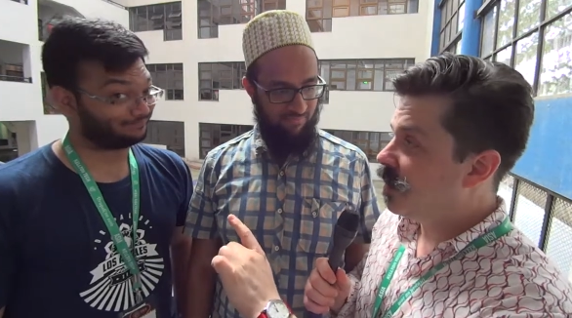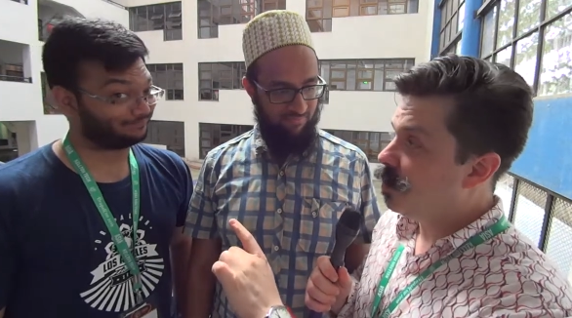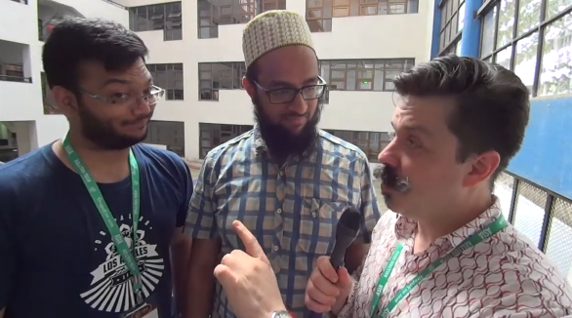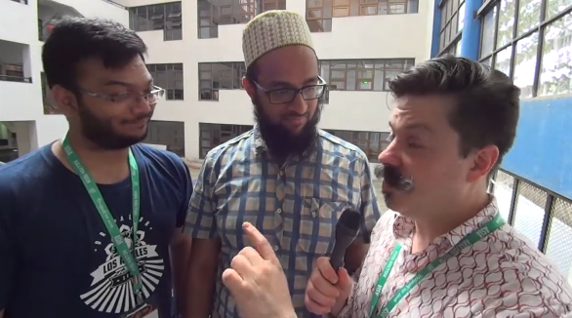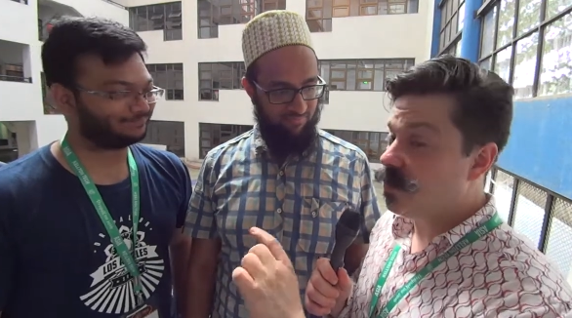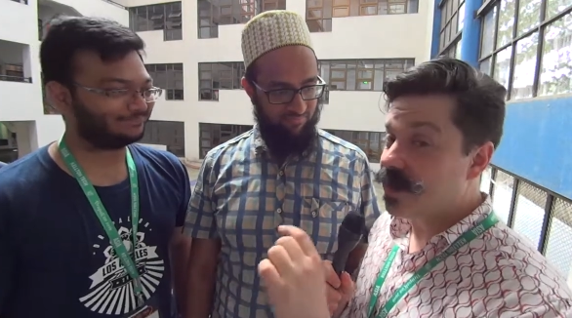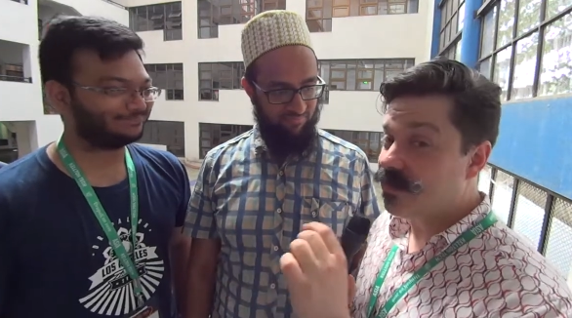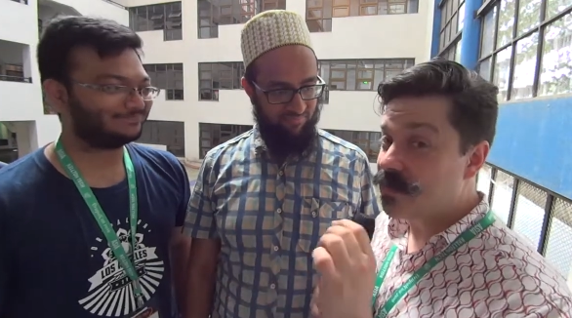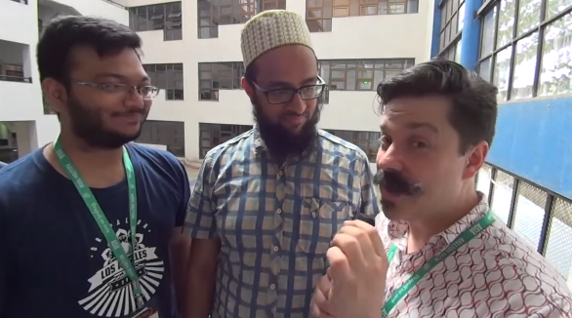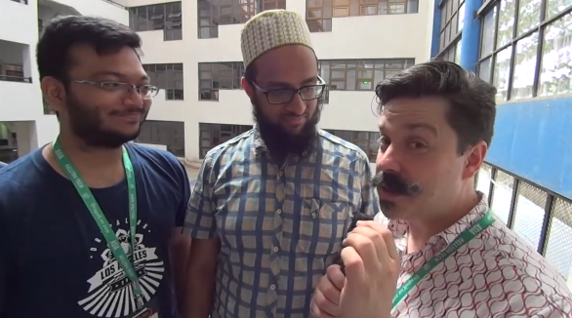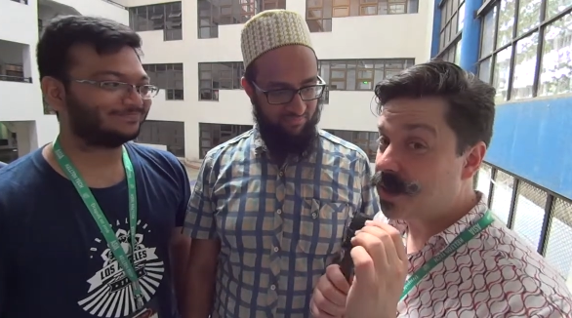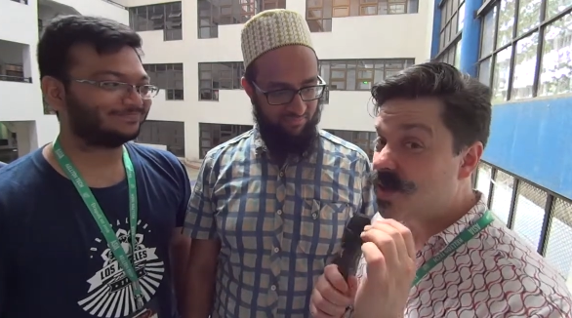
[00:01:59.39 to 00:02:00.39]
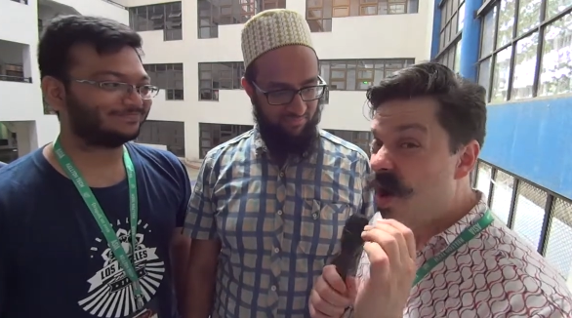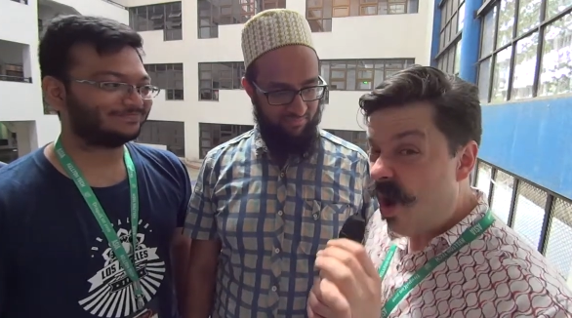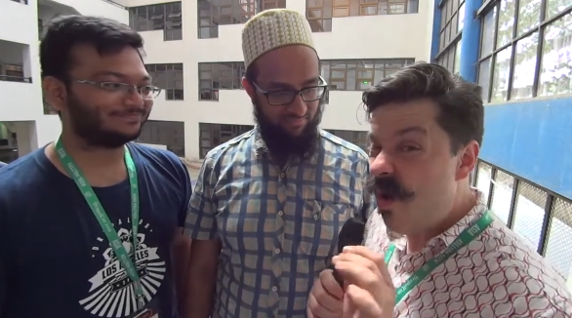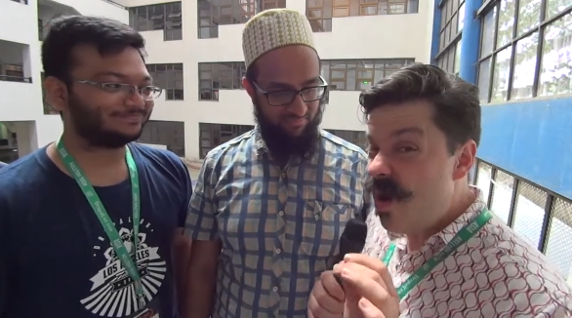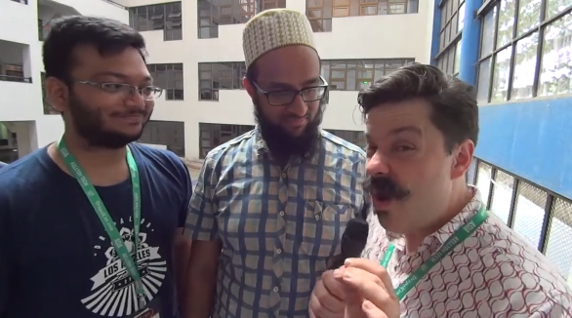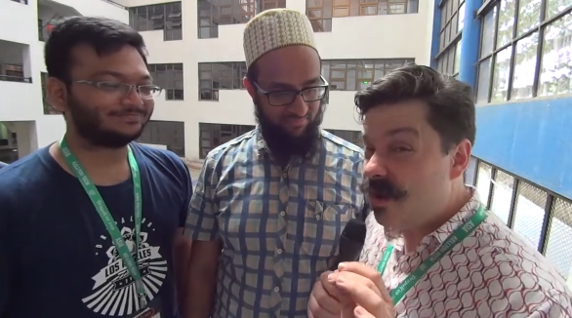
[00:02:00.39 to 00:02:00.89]
Speaker 1: We're doing a special
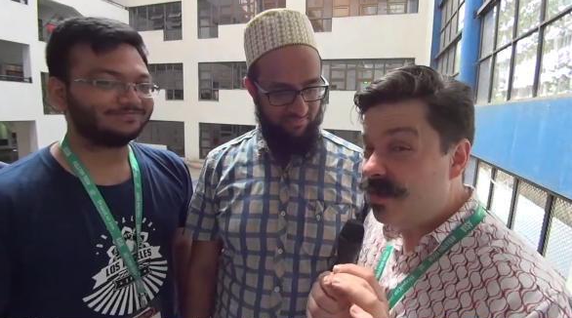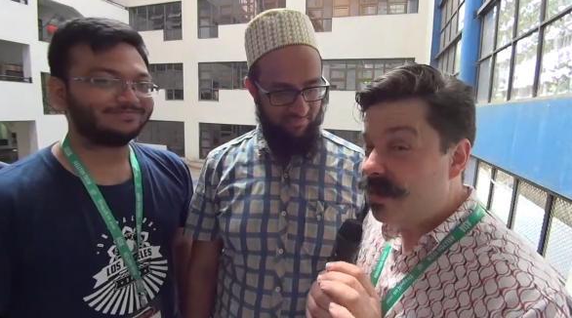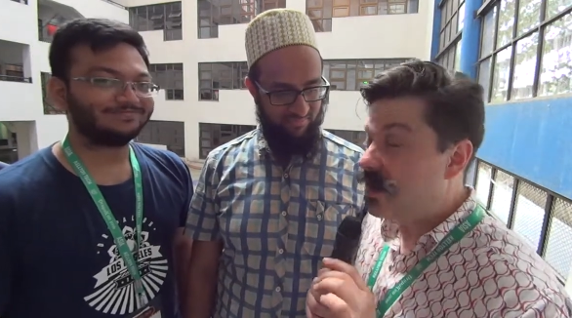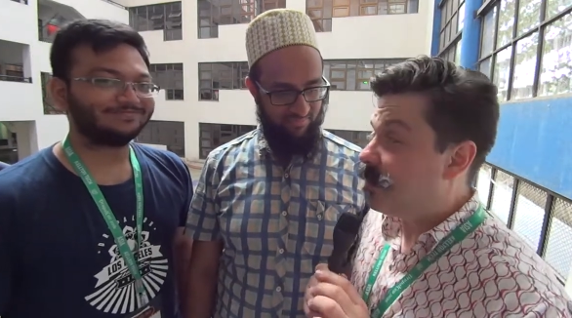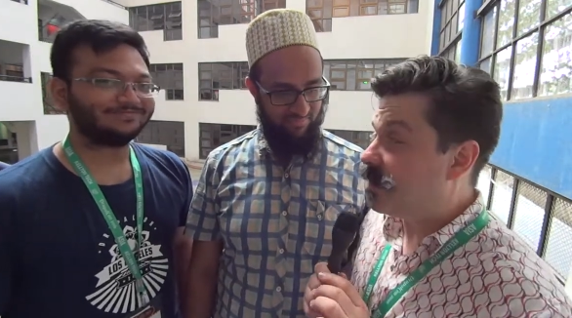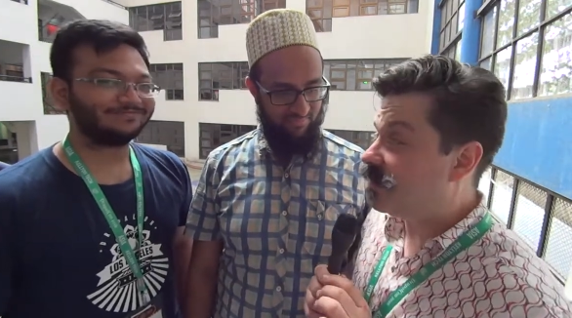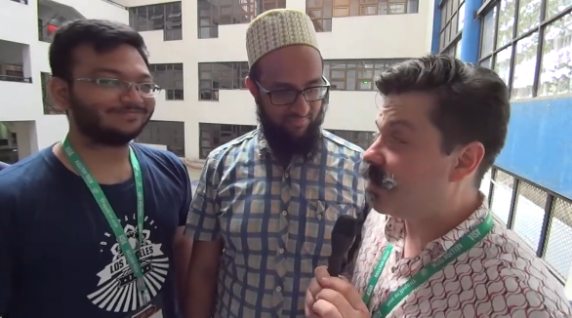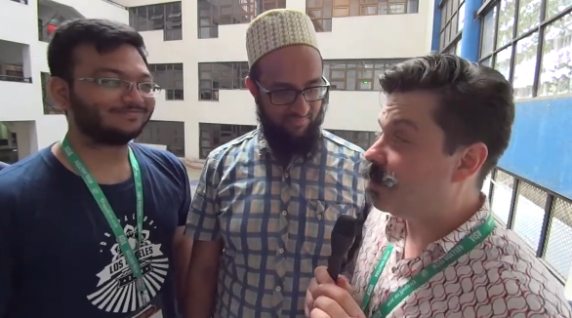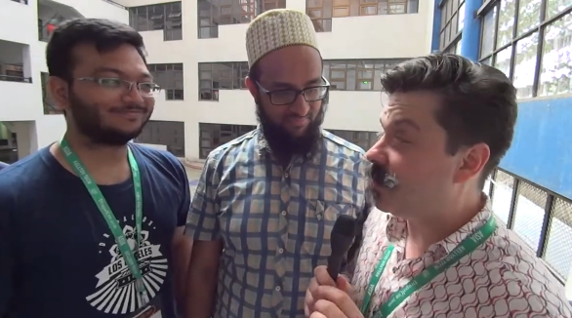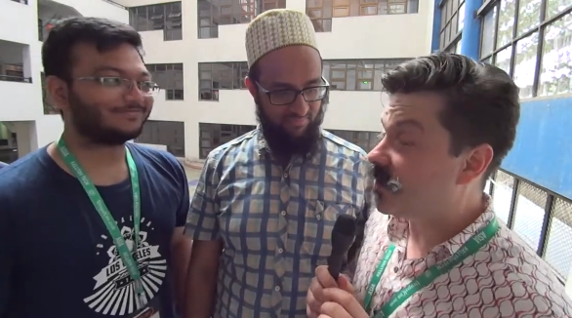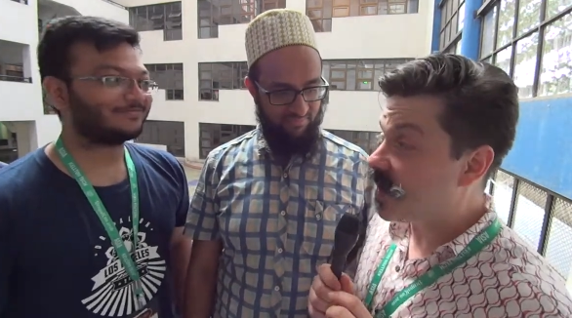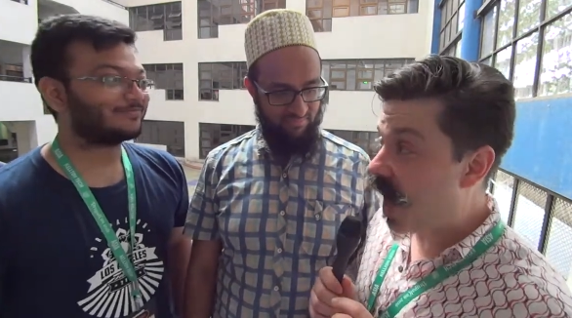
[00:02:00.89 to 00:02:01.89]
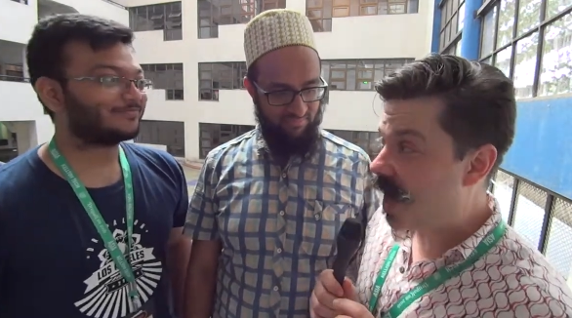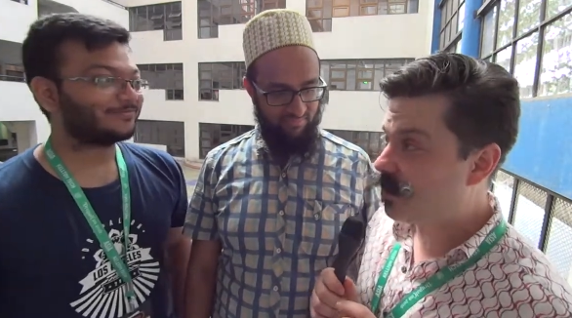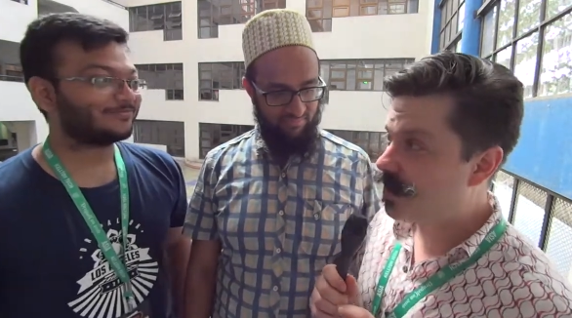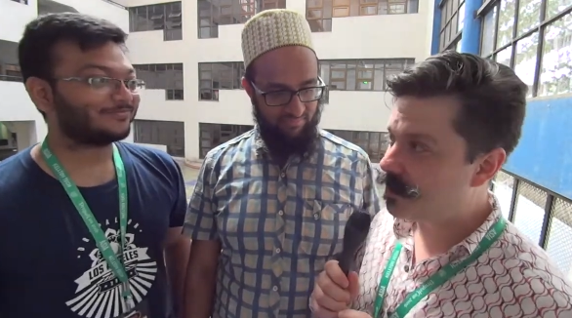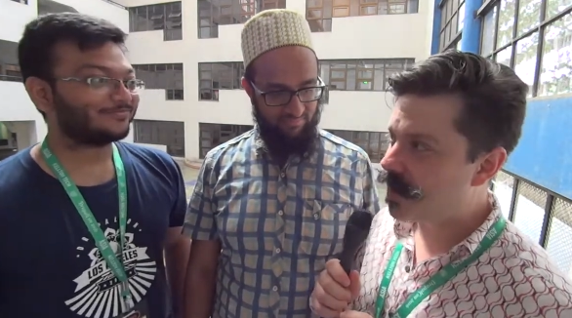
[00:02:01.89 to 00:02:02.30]
co hosted episode with the Acquia